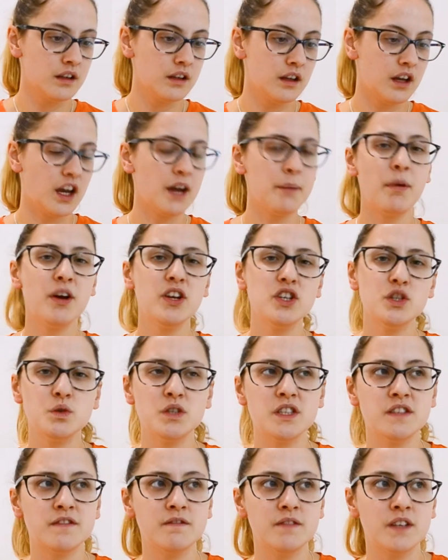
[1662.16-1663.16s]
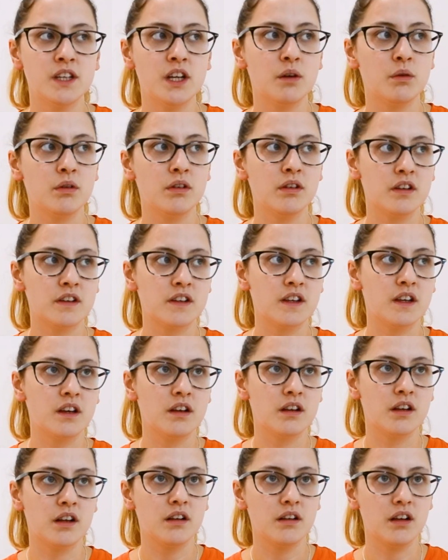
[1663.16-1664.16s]
I might do a different video
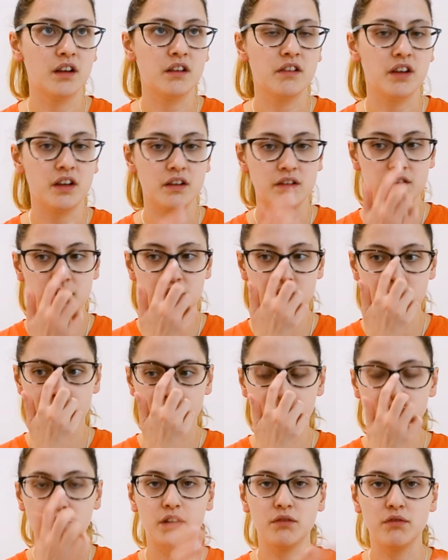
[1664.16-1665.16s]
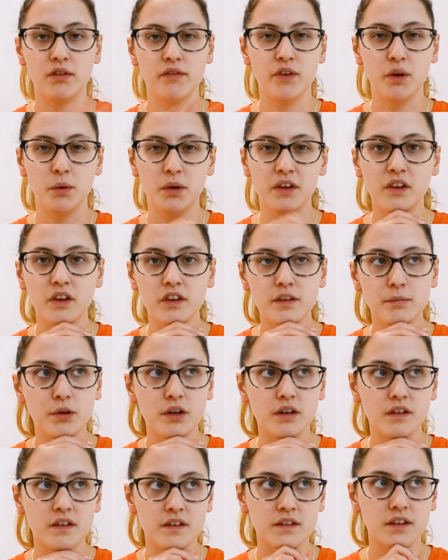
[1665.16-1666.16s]
on those, like reviewing those
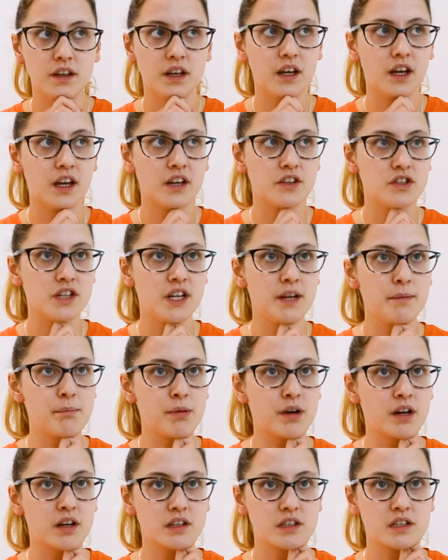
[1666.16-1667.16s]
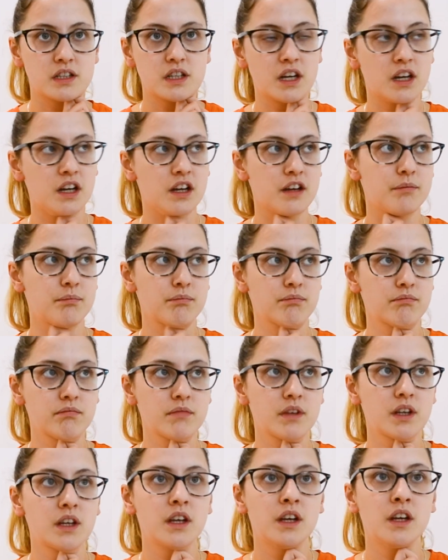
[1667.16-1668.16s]
books actually, but
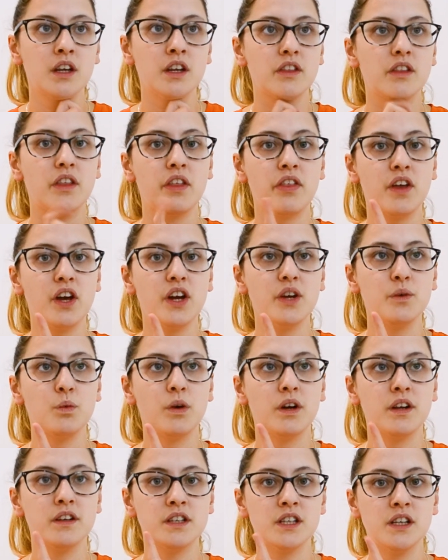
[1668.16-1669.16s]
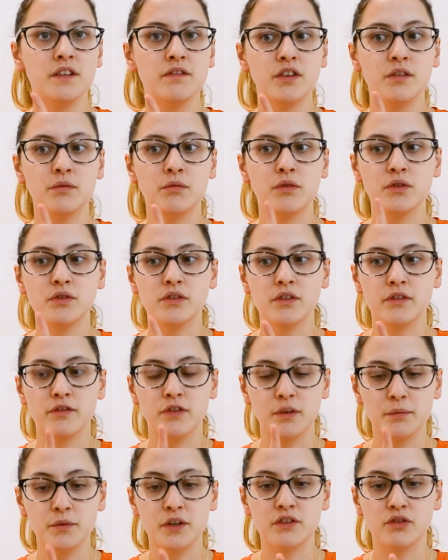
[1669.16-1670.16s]
the third one, Delivered
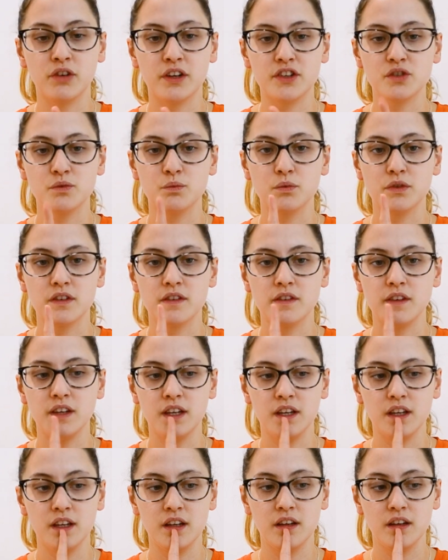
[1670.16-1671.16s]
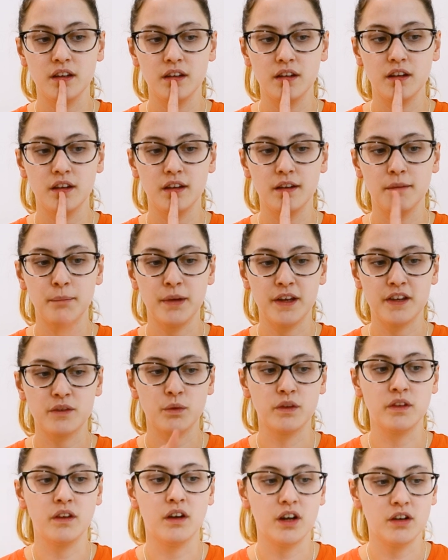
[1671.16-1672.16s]
from Distraction, was the best
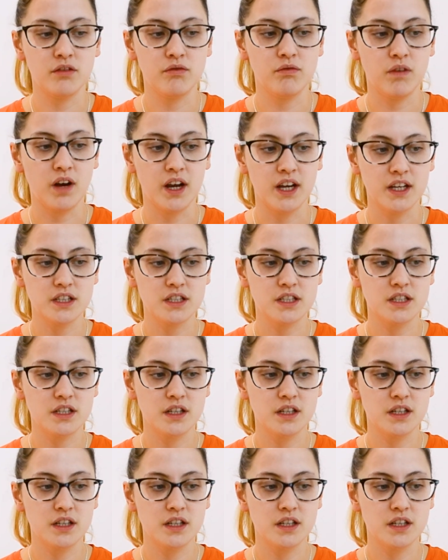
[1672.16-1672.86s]
one that I read,